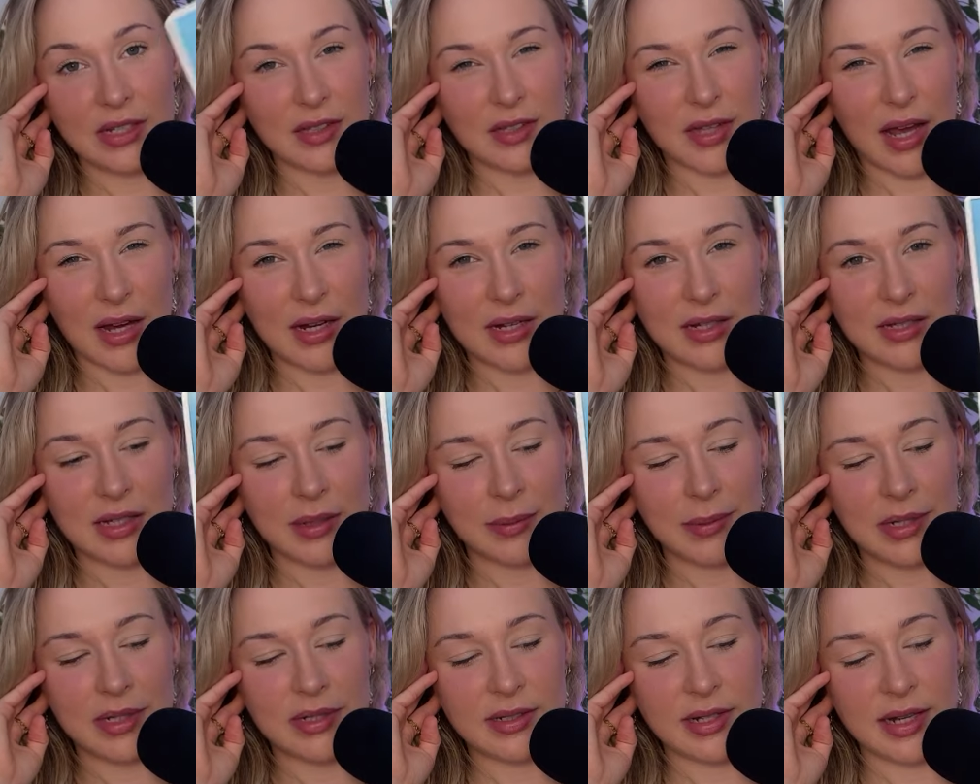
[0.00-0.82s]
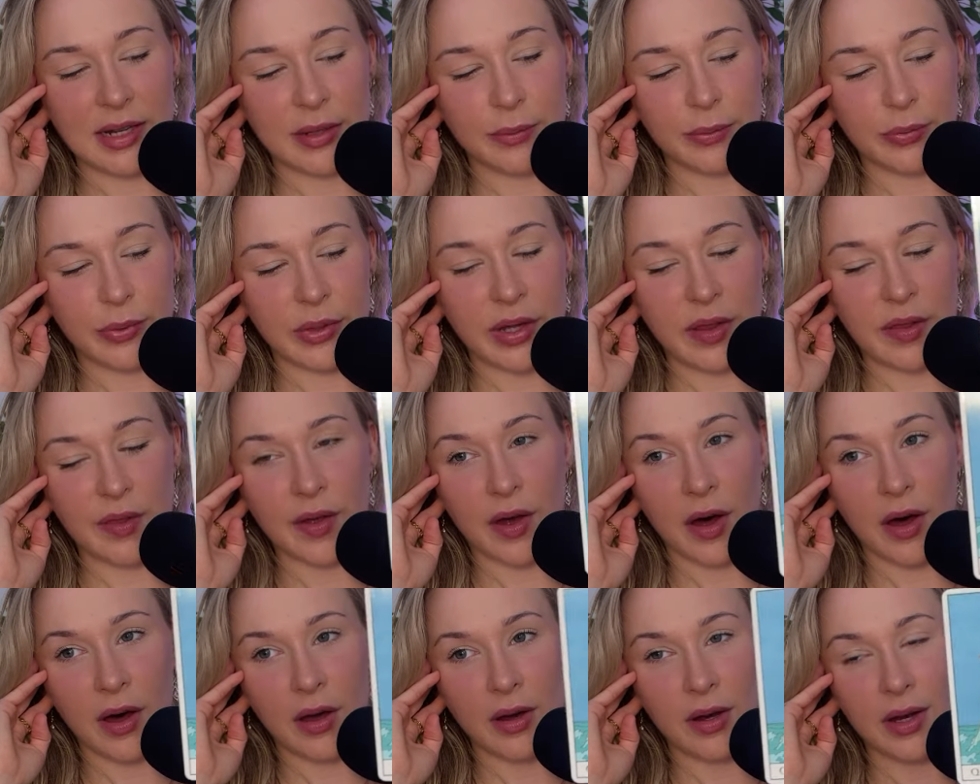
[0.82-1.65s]
It's kind of similar to that Breathe
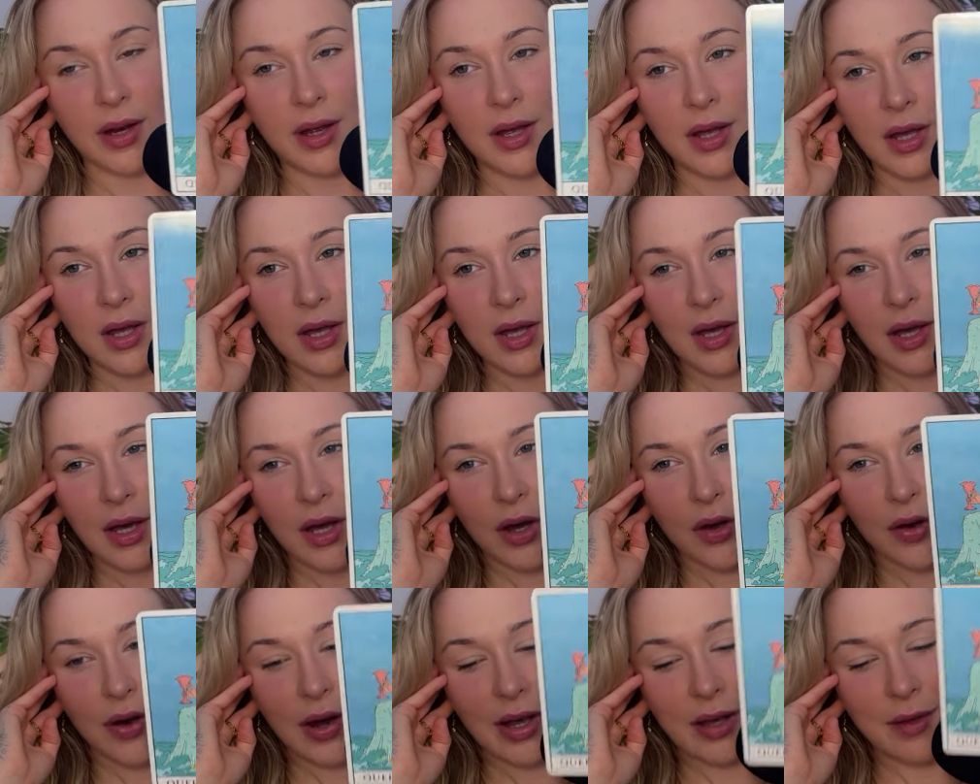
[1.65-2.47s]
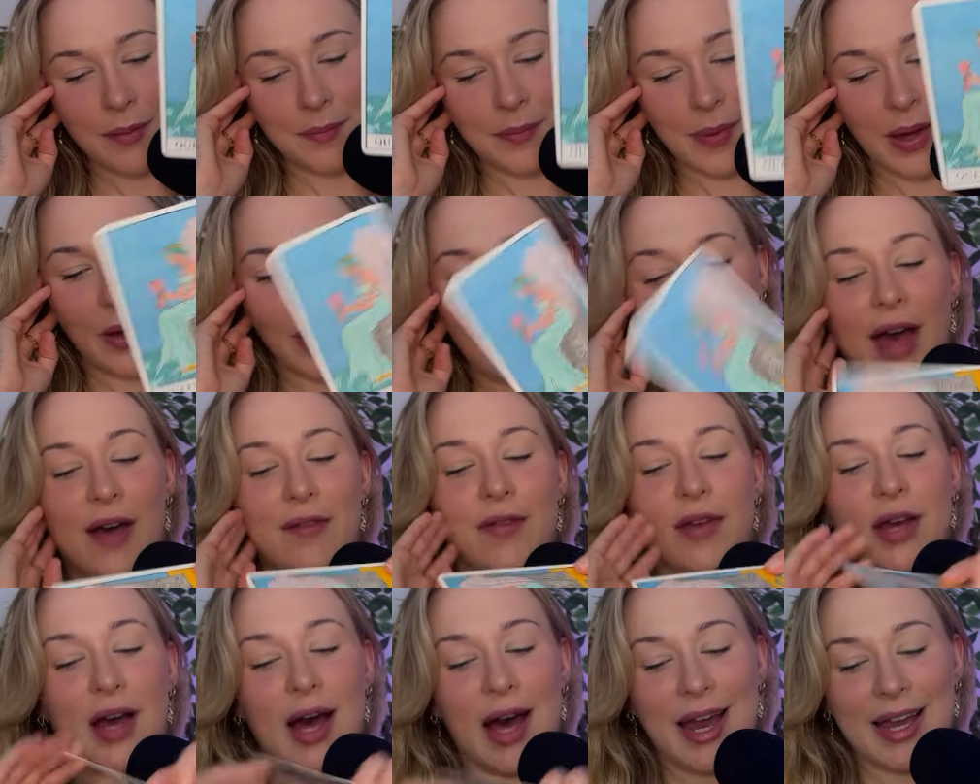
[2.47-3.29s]
card, all right, about
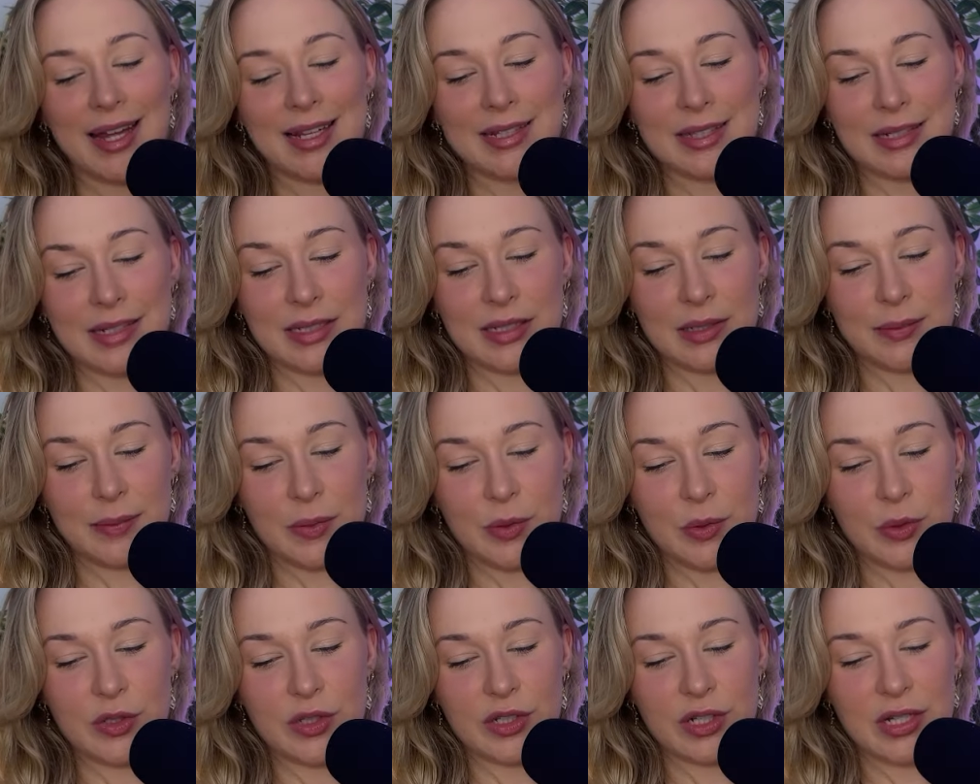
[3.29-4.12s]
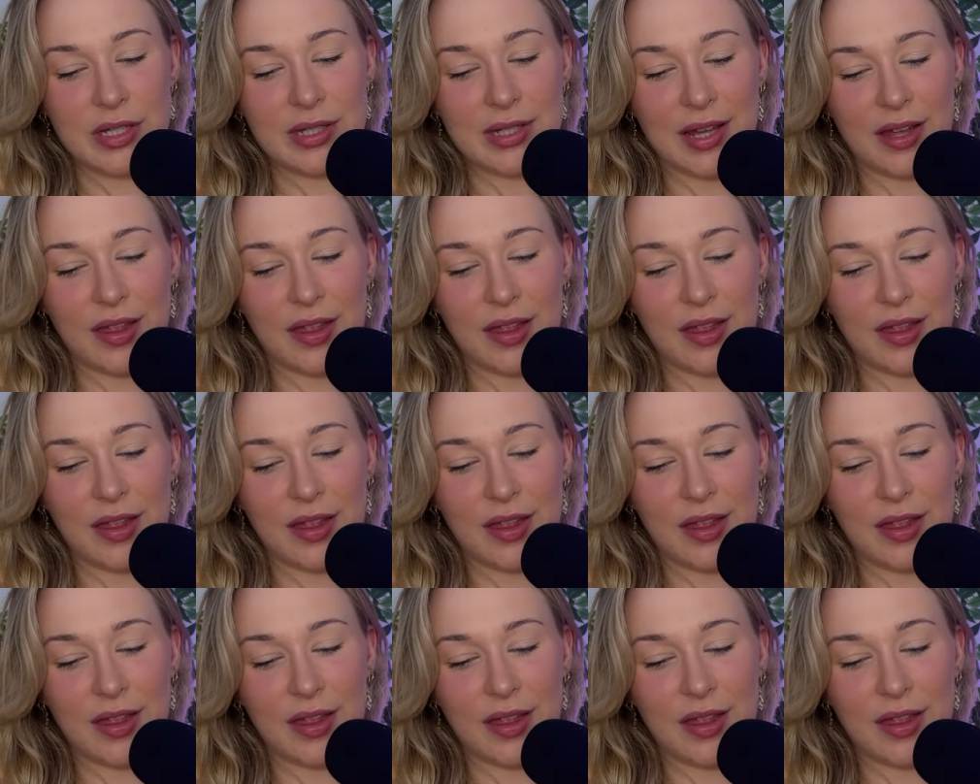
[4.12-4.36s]
having heightened emotions.